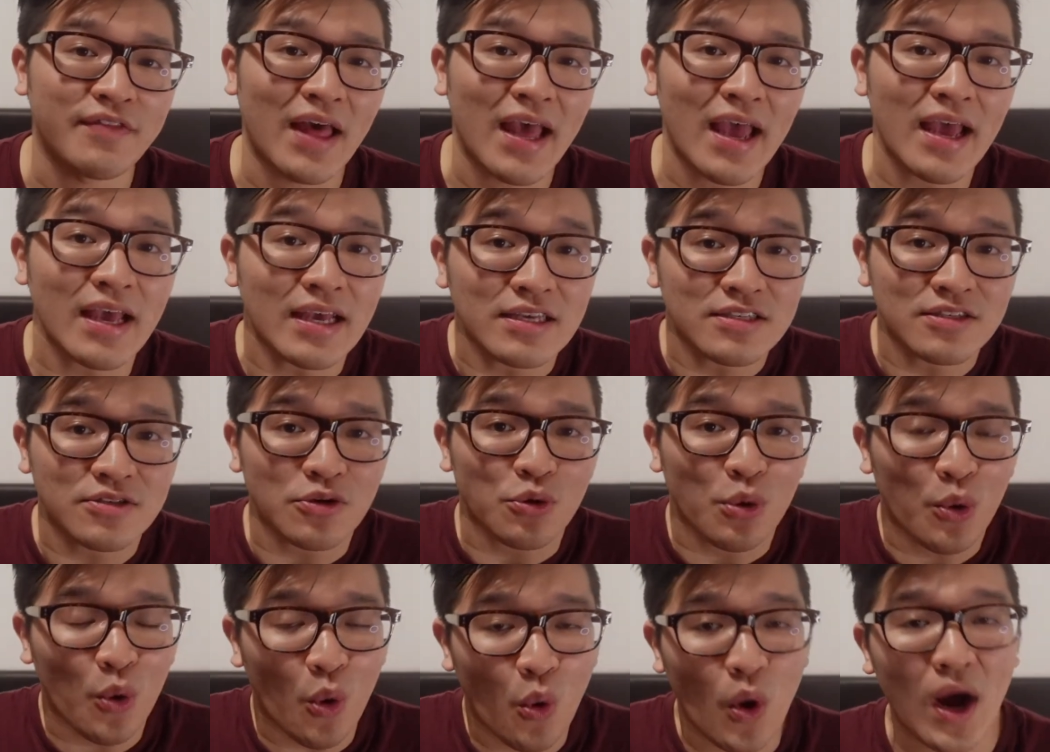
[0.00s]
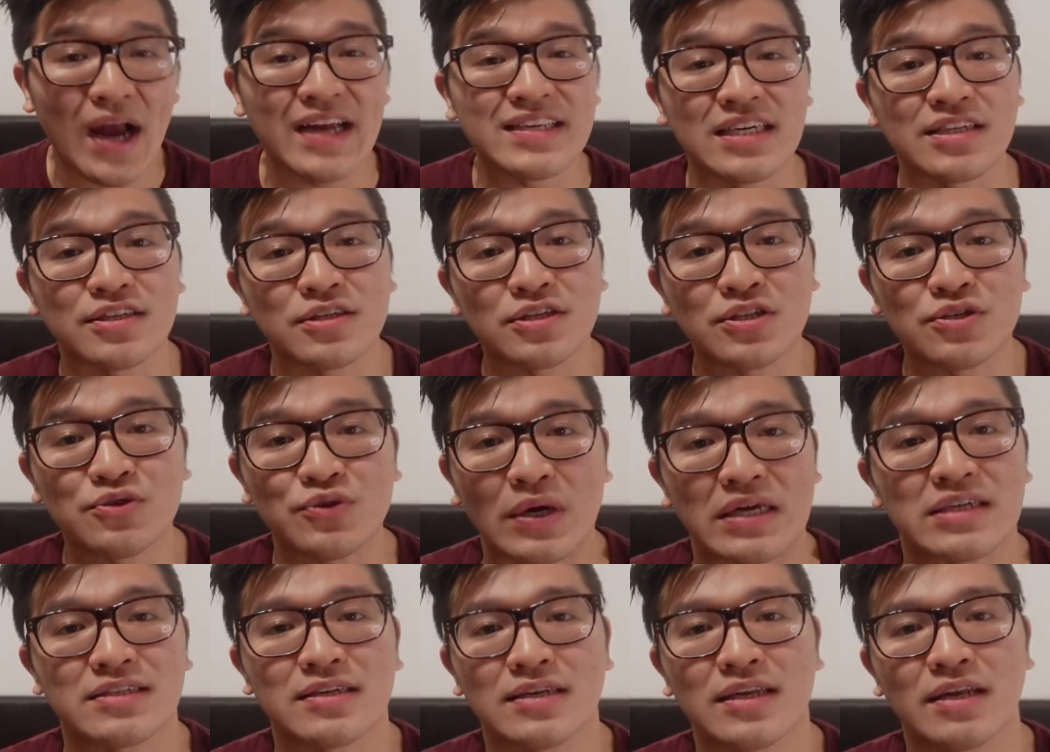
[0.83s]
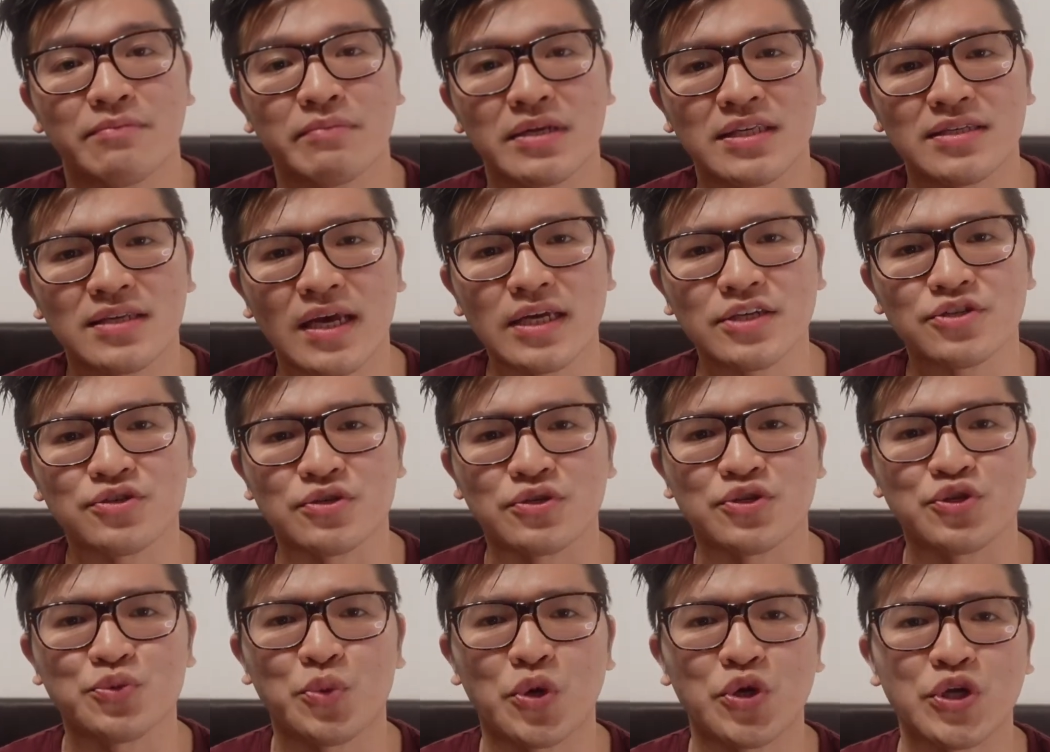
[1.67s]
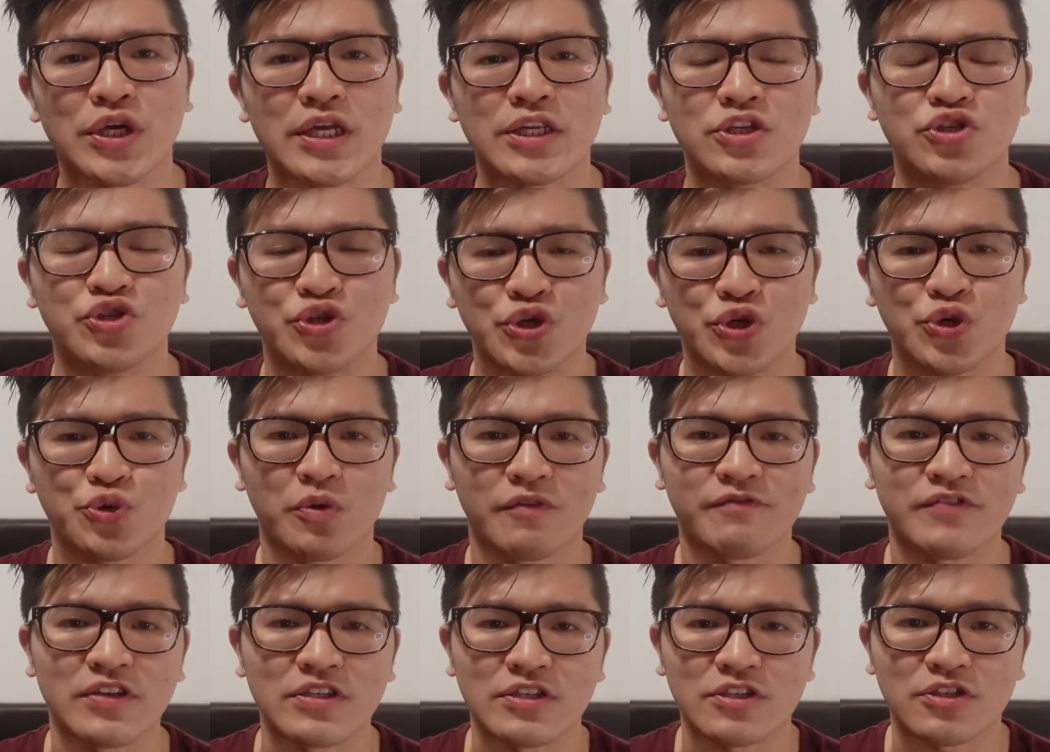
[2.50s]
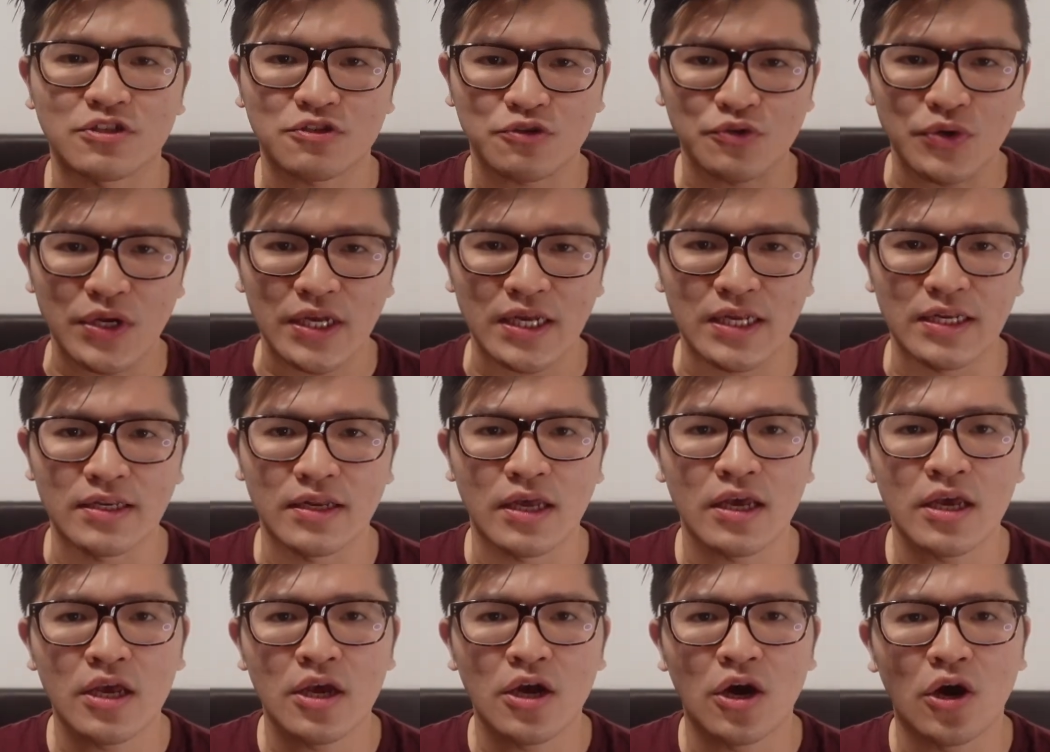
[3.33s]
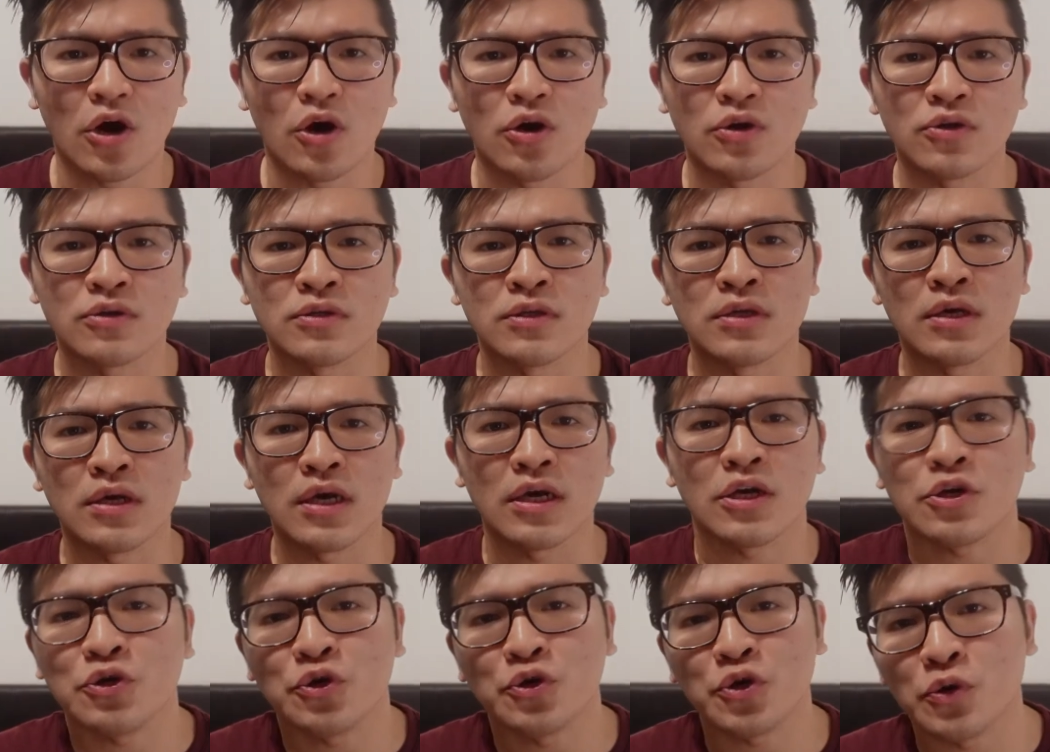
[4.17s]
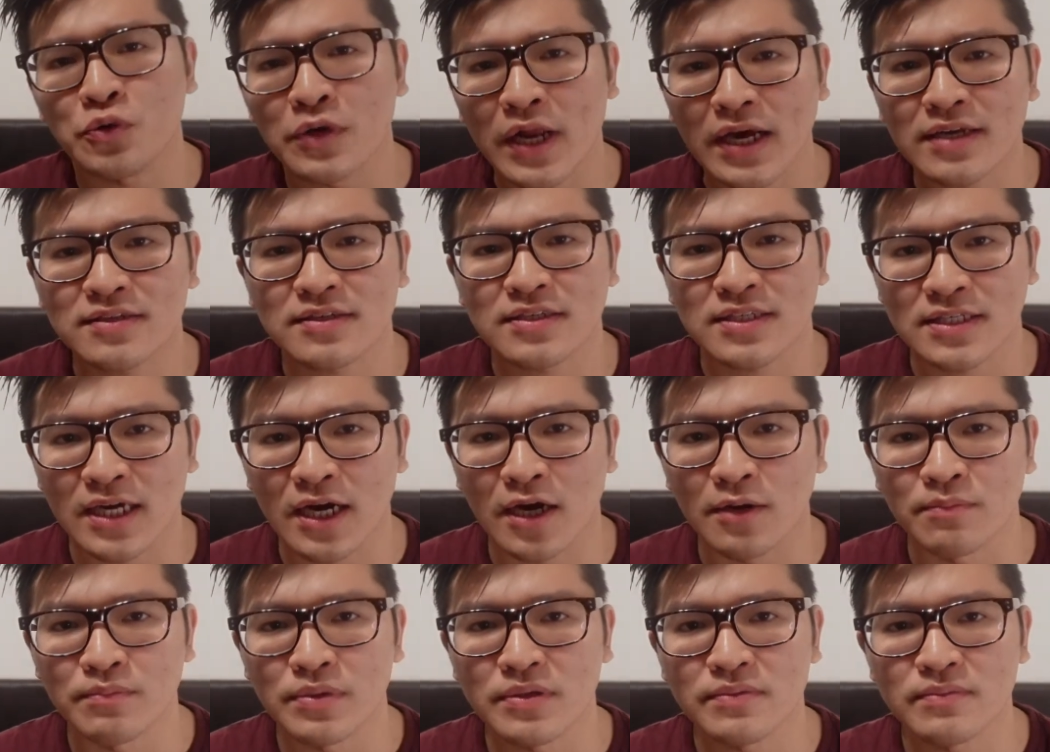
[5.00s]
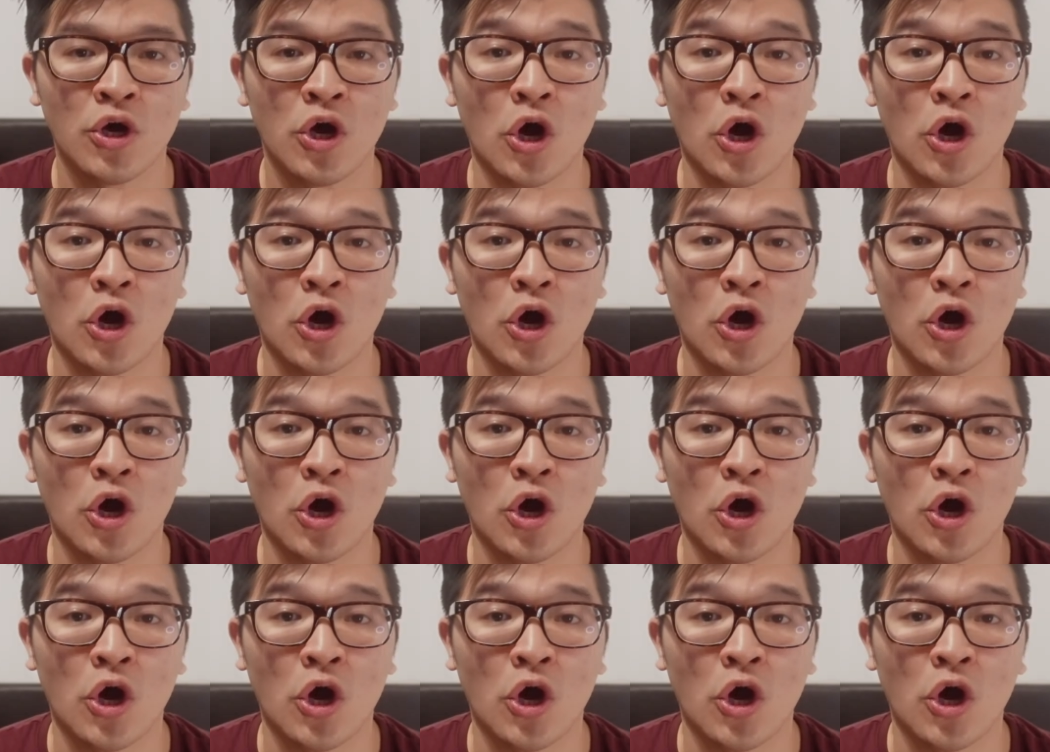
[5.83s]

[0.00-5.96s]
There is quite a strict limitation to what you can do with the screen on a Google Nest Hub.